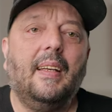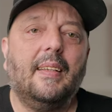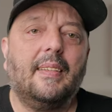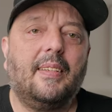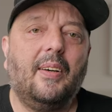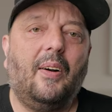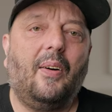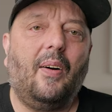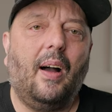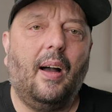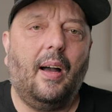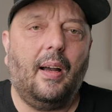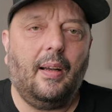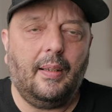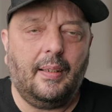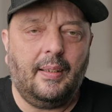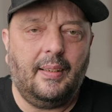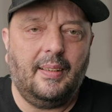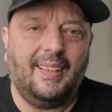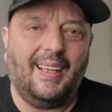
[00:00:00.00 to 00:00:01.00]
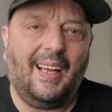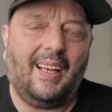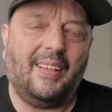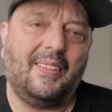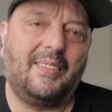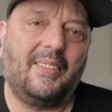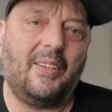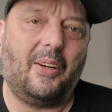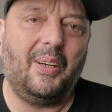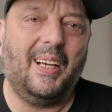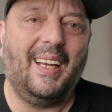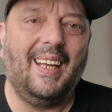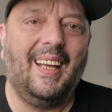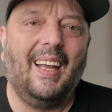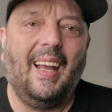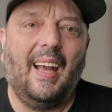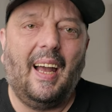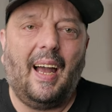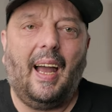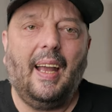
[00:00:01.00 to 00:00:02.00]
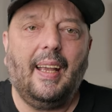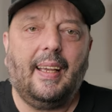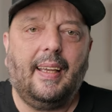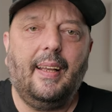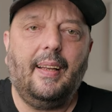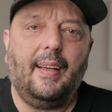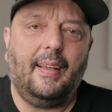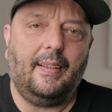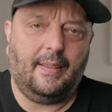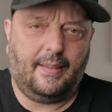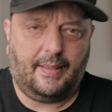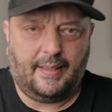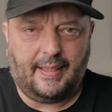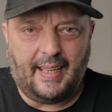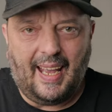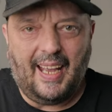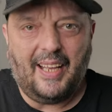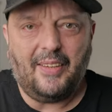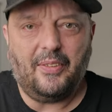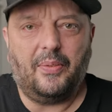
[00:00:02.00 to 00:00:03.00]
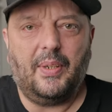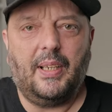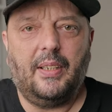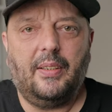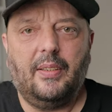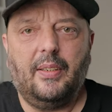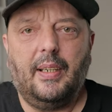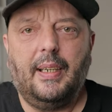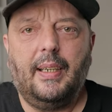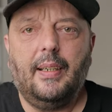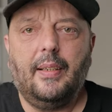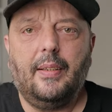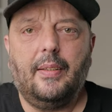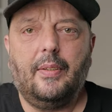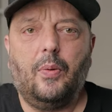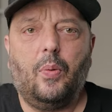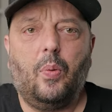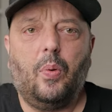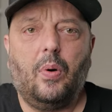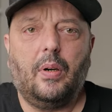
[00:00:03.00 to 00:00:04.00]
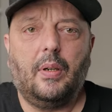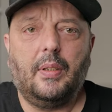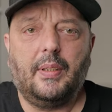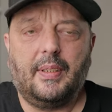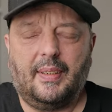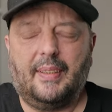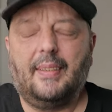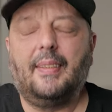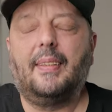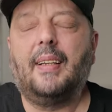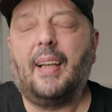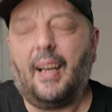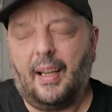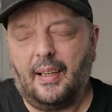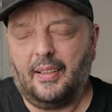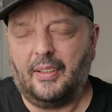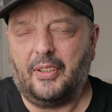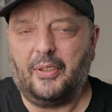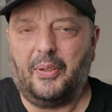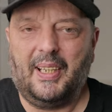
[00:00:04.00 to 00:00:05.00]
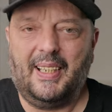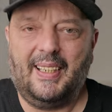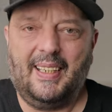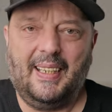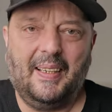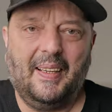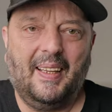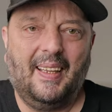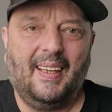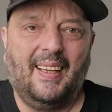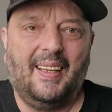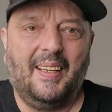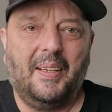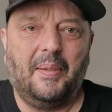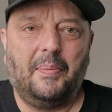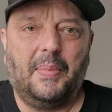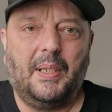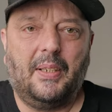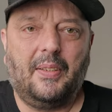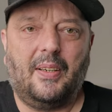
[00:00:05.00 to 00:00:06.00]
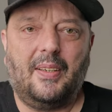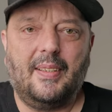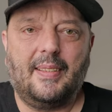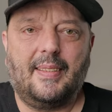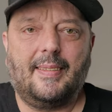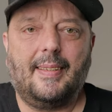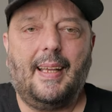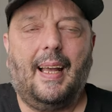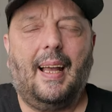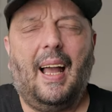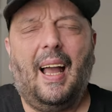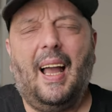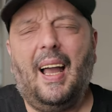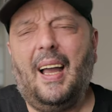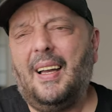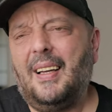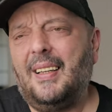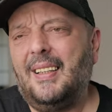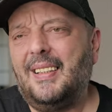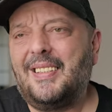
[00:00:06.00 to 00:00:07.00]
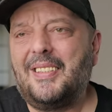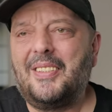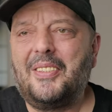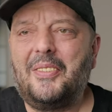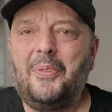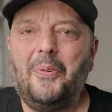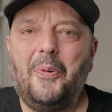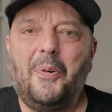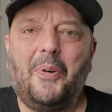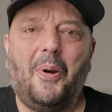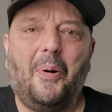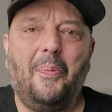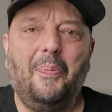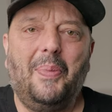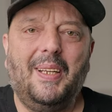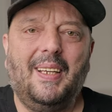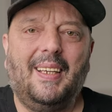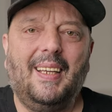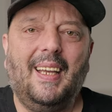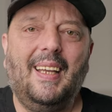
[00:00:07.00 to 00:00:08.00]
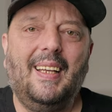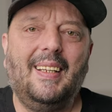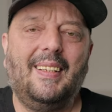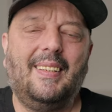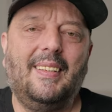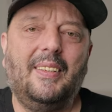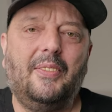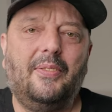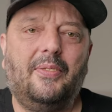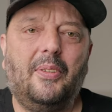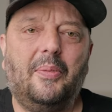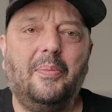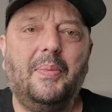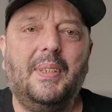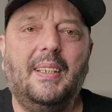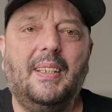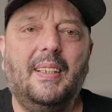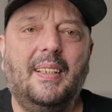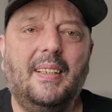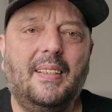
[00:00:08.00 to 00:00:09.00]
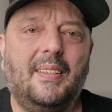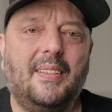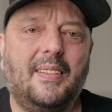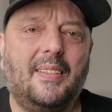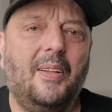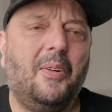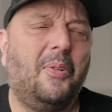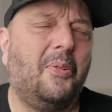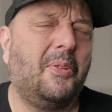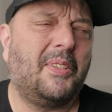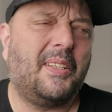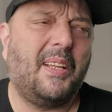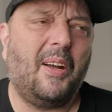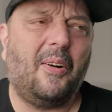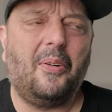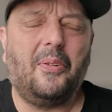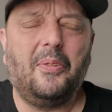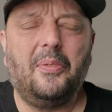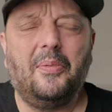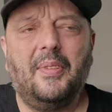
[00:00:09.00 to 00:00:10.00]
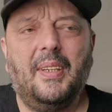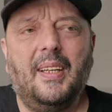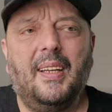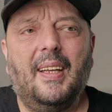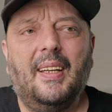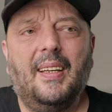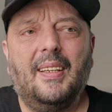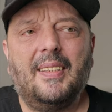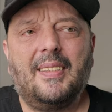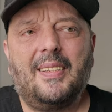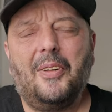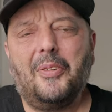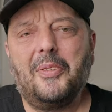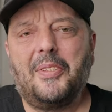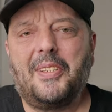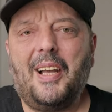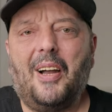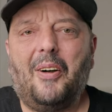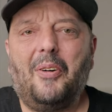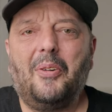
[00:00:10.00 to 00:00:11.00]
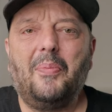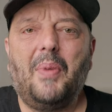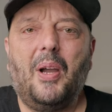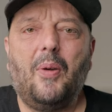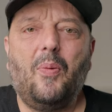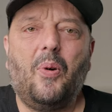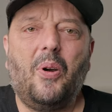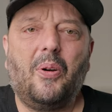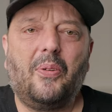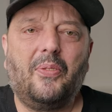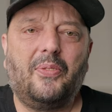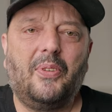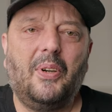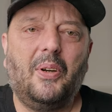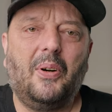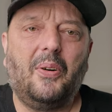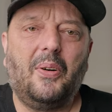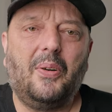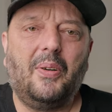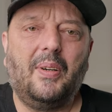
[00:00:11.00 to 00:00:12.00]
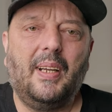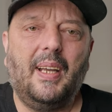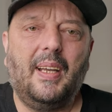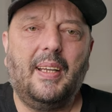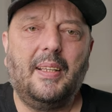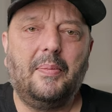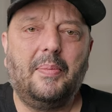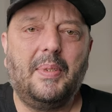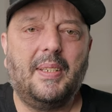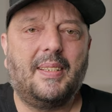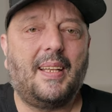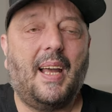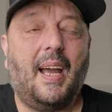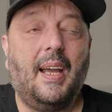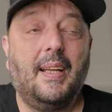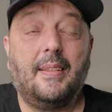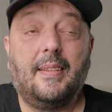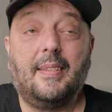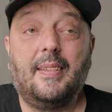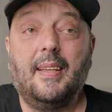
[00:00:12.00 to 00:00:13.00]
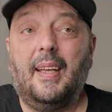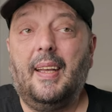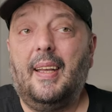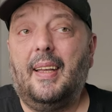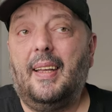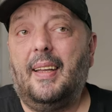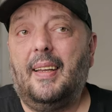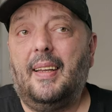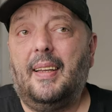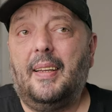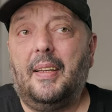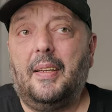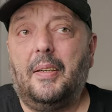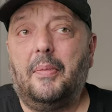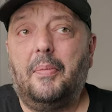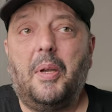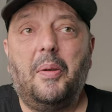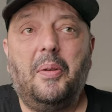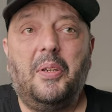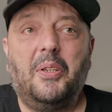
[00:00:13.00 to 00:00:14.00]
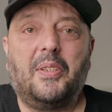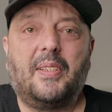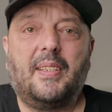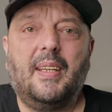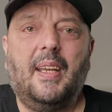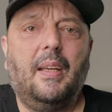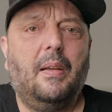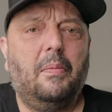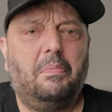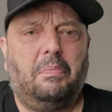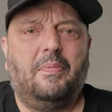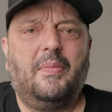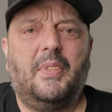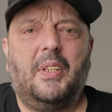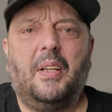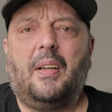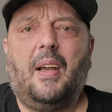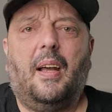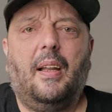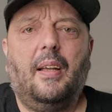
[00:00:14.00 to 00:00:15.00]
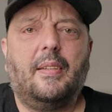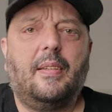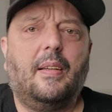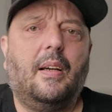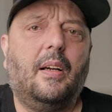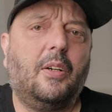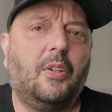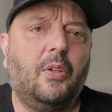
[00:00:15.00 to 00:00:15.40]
So, sorry. I can understand when you hear the word color grading. Because it's too complicated for me, it slows down my workflow, and besides, maybe you say the colors are